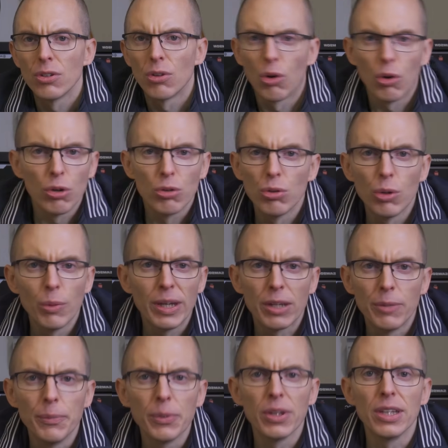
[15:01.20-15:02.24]
or go away
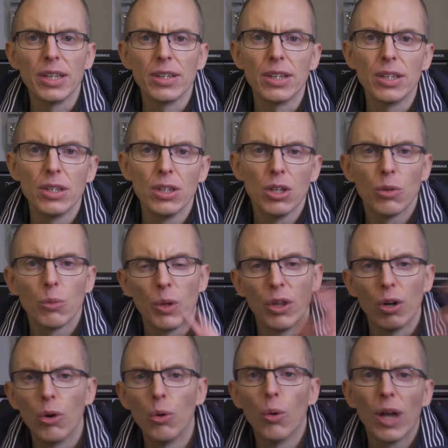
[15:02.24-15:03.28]
completely when the
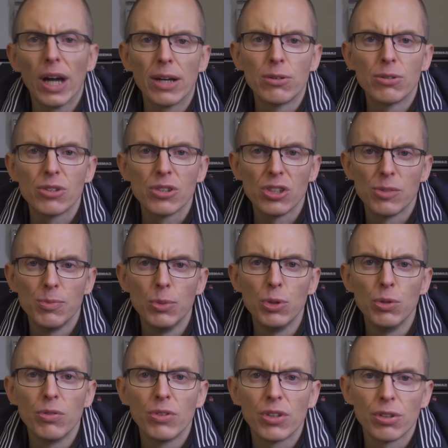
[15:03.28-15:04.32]
whole house is
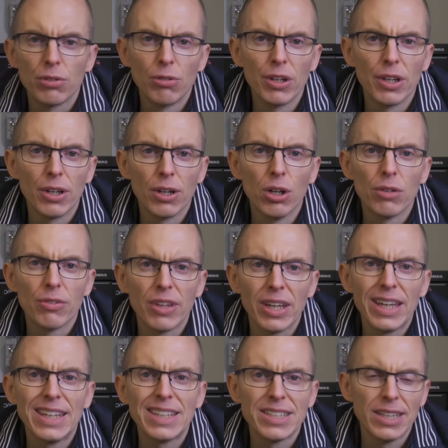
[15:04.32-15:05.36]
moved to running off the
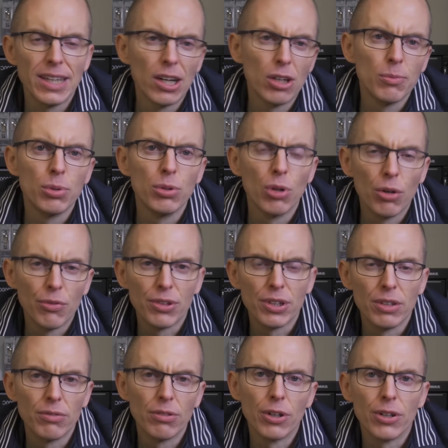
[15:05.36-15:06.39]
A C output of the
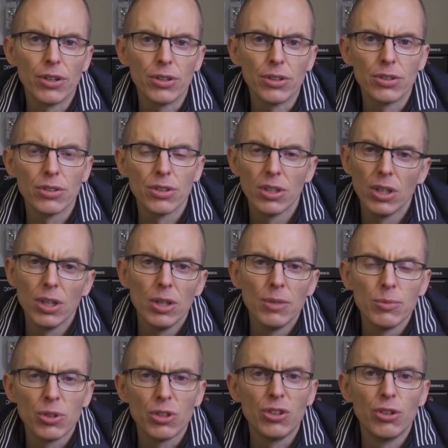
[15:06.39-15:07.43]
inverters,
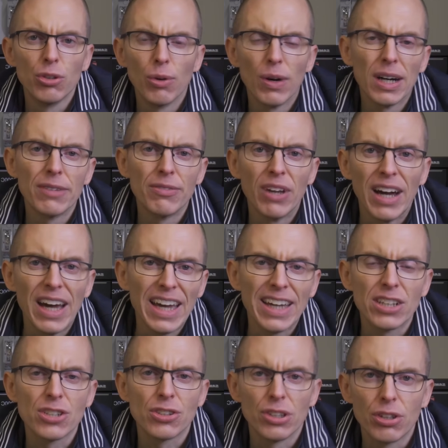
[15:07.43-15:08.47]
because you don't have that
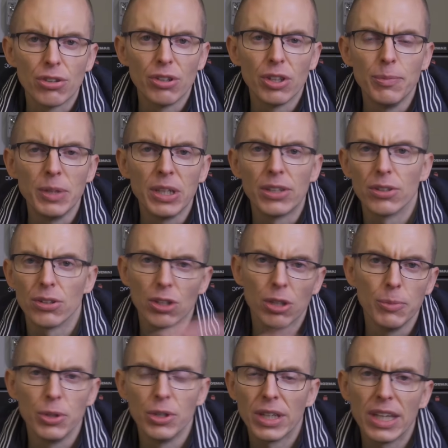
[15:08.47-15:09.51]
extra grid meter
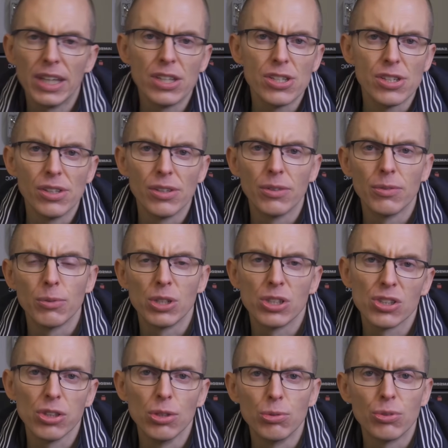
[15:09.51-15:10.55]
communication which
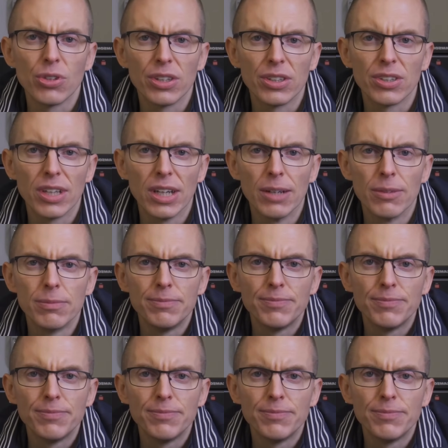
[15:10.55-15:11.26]
slows things down.